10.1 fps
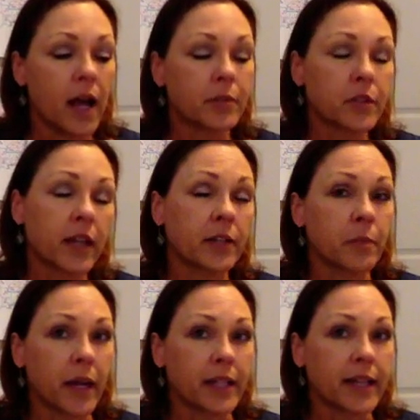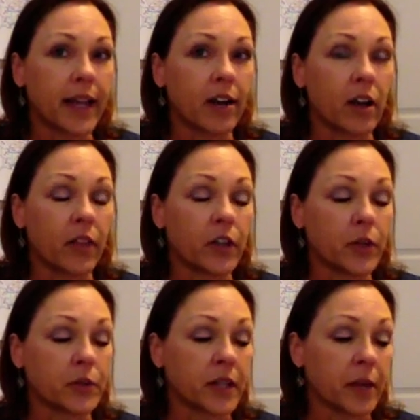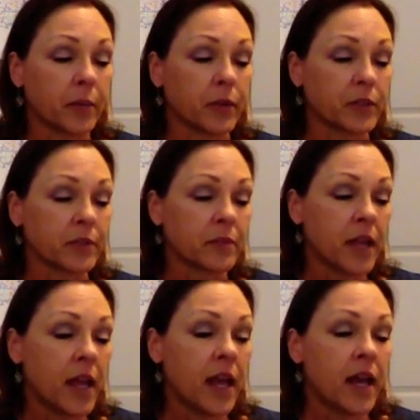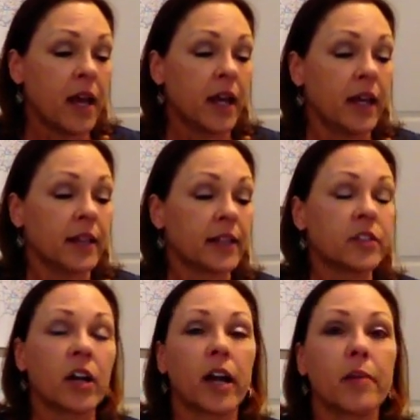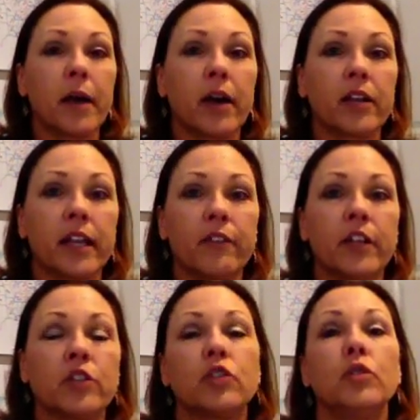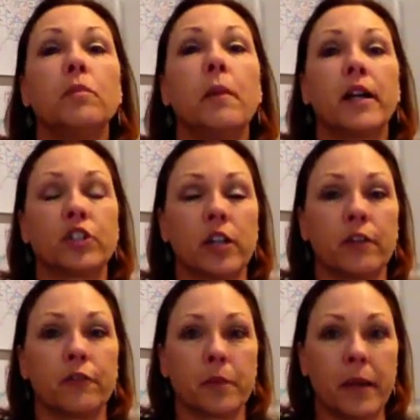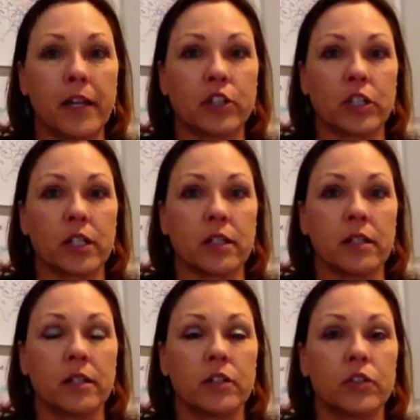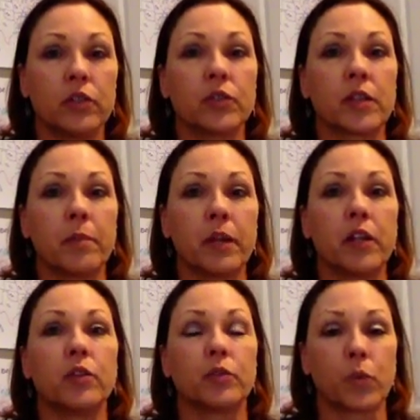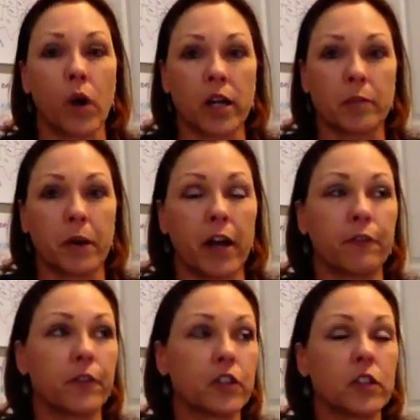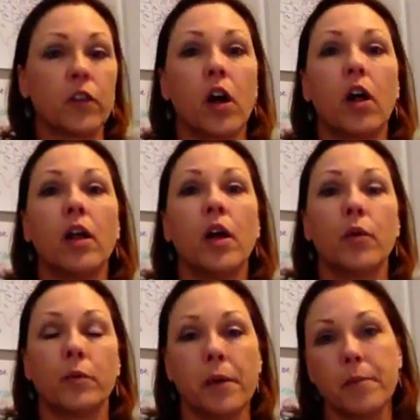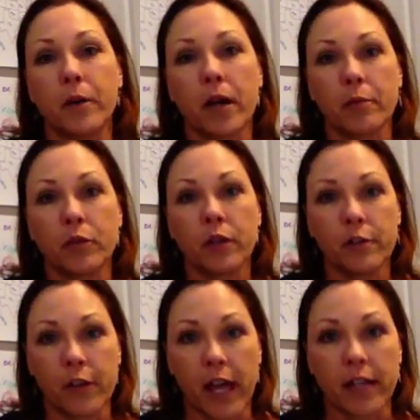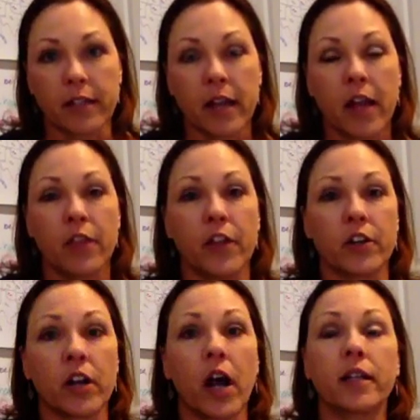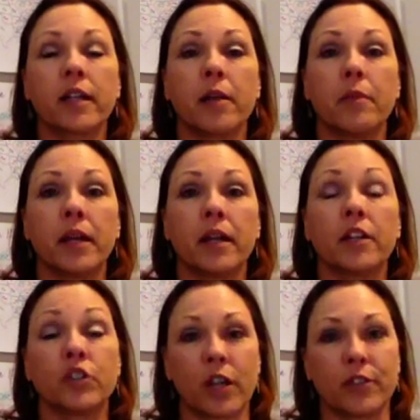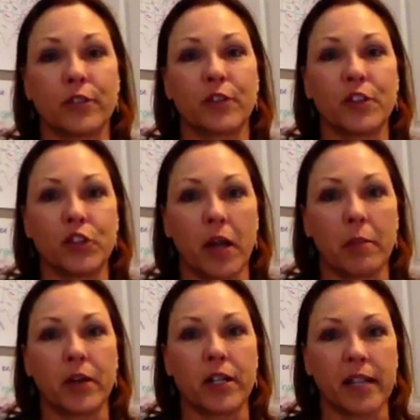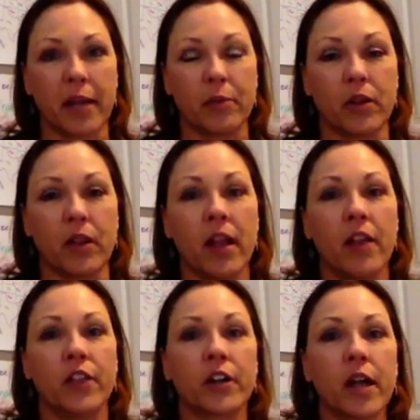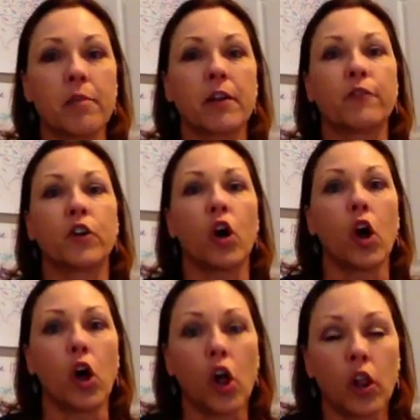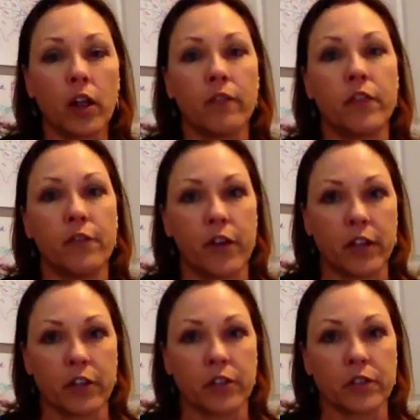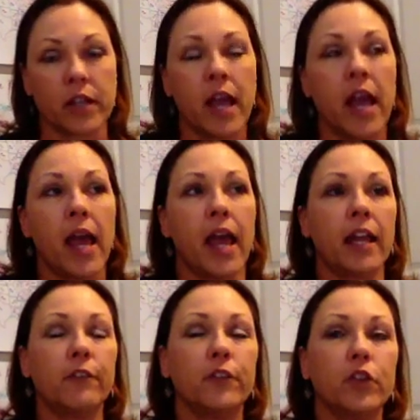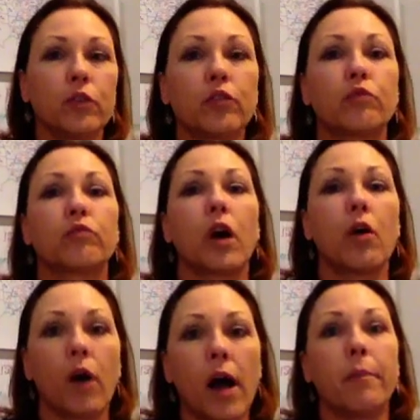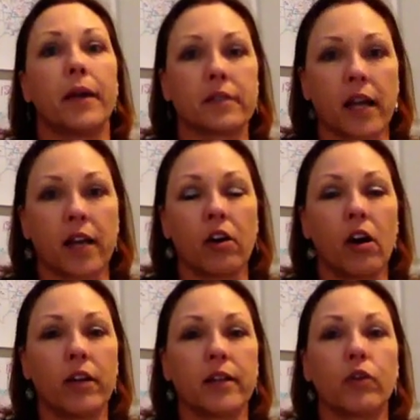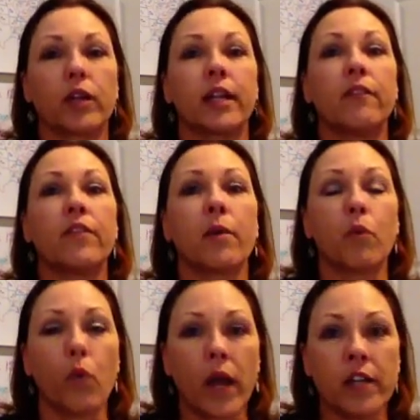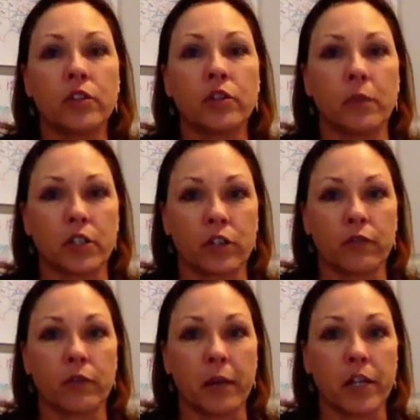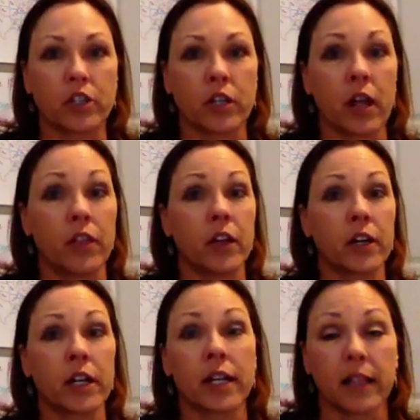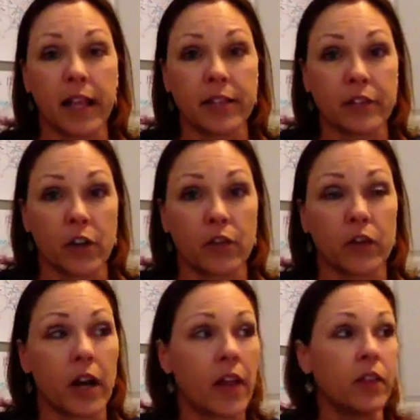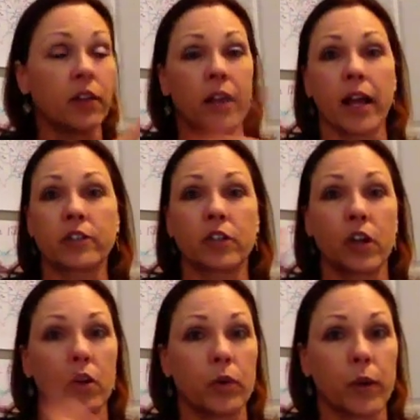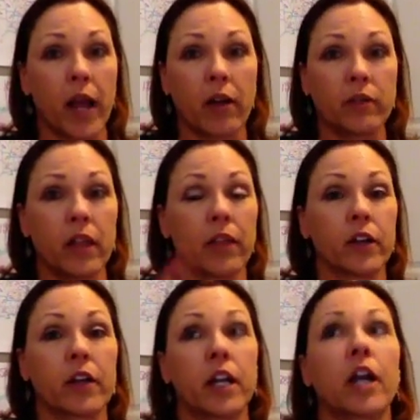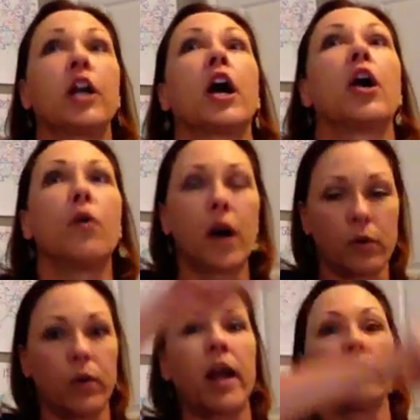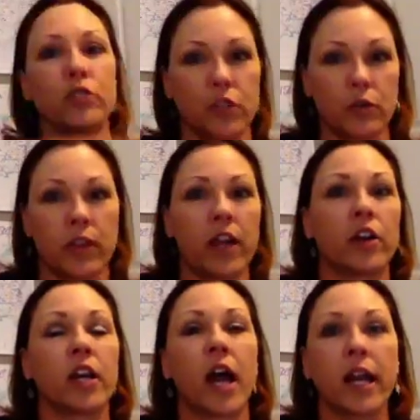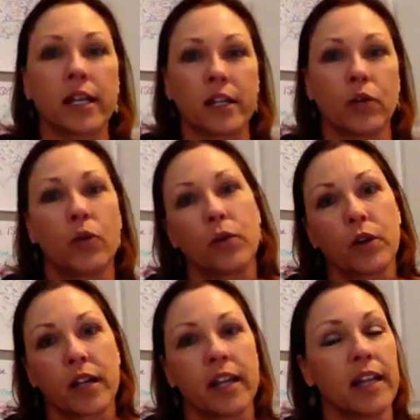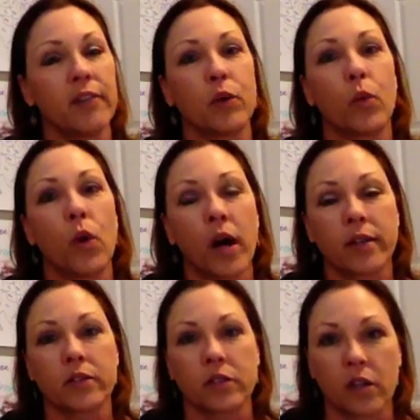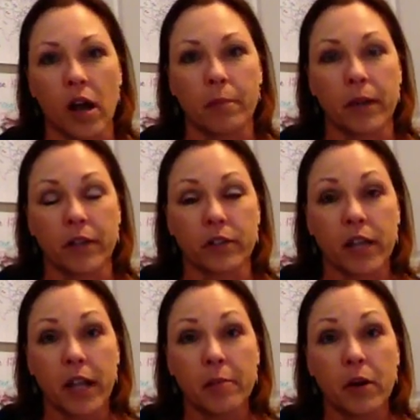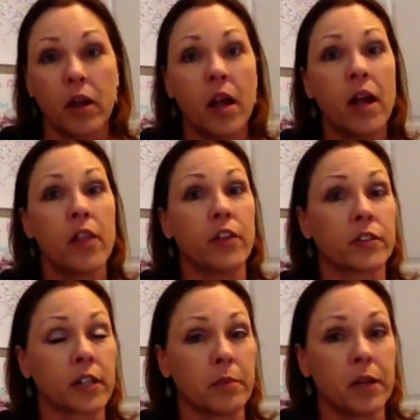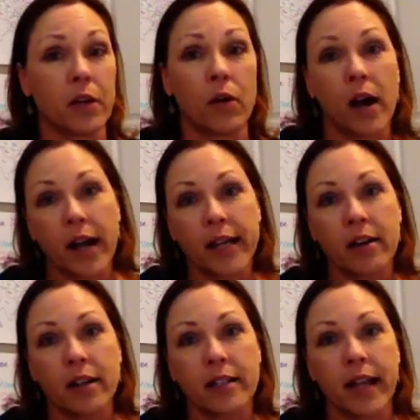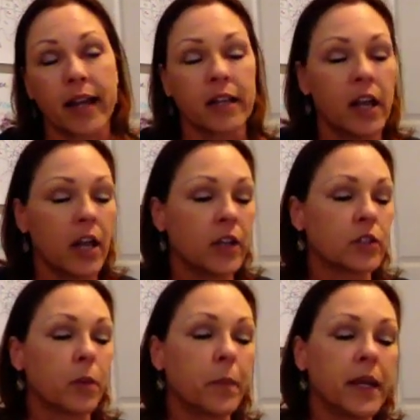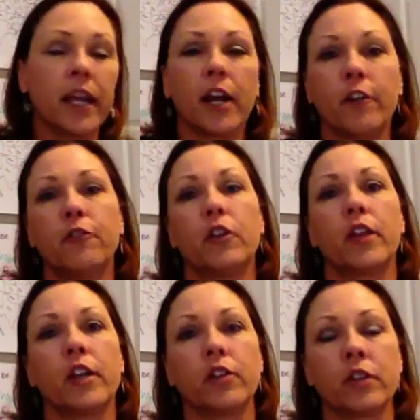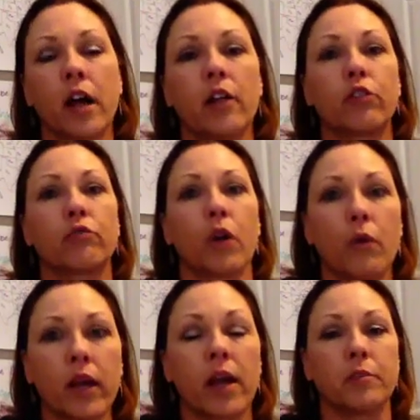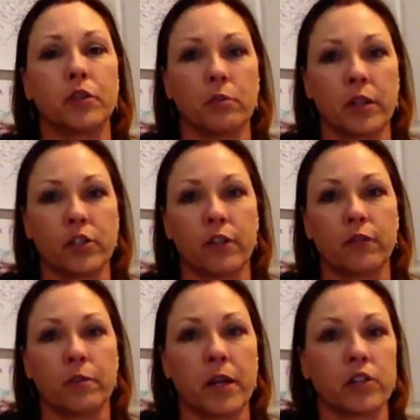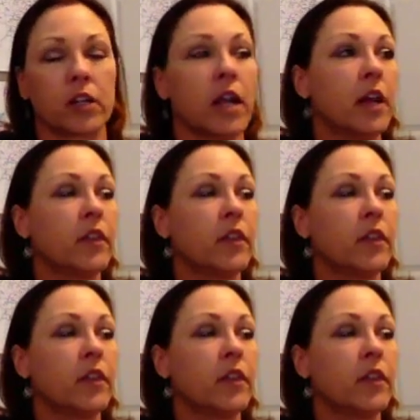So that's my take on the no samples. Let's talk about giving too much information to somebody who's walked by. First of all, when people come to an event, they're not coming just for the Jamberry table. They're coming for all of the vendors. And if you throw up, as I call it, or give them way too much information, they're going to glaze over, and their next go around, they're going to go around you. They are not going to even want to stop at your table. There's going to be no eye contact. So be careful that you're not throwing up too much information.